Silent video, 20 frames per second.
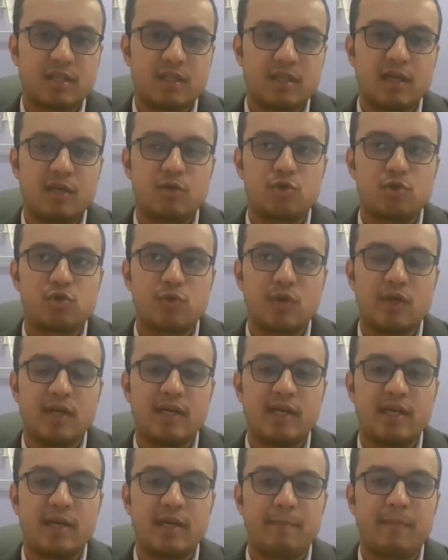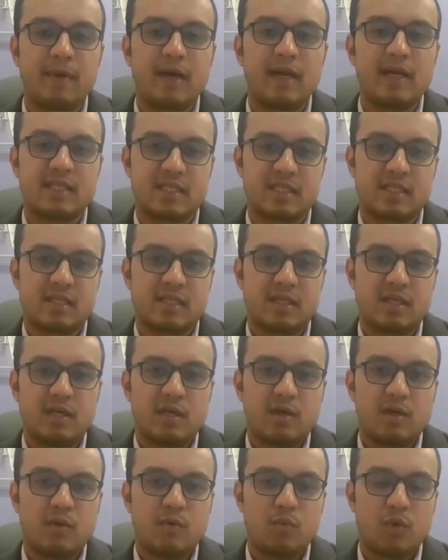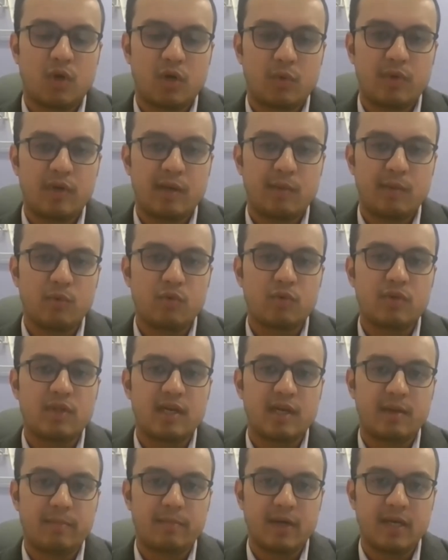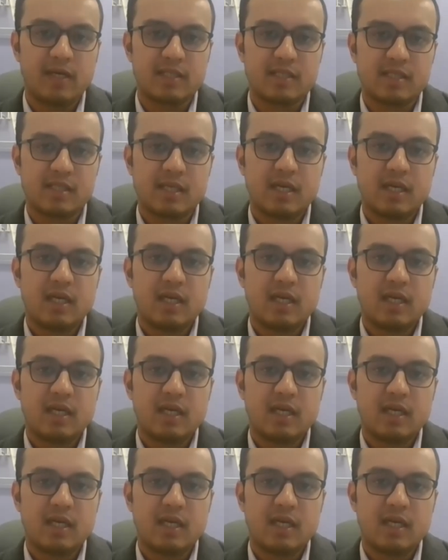They usually replace what we remove, they replace.